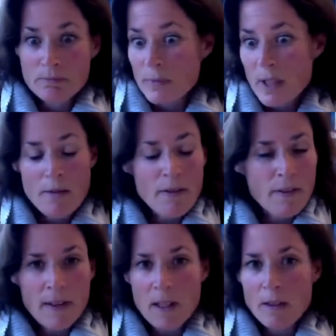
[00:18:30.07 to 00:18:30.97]

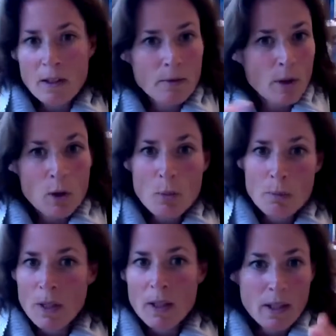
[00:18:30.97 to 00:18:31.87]
everything that a human
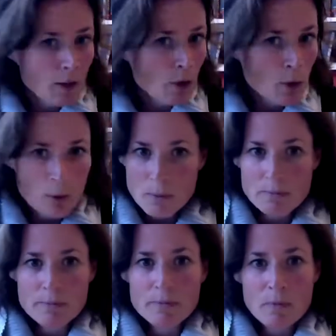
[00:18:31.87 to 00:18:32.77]
being can do,
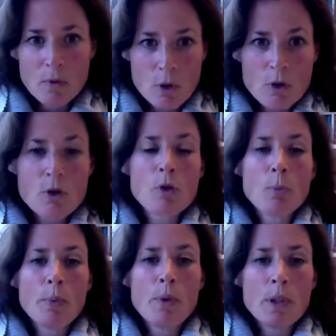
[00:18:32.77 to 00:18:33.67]
just
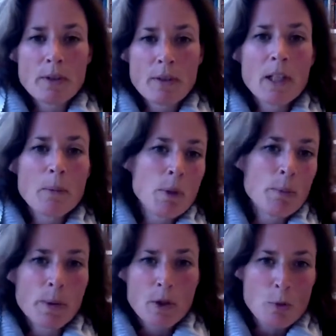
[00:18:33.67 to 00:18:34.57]
support it and let
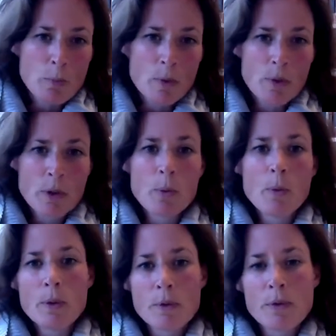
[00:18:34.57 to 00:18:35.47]
people explore the world.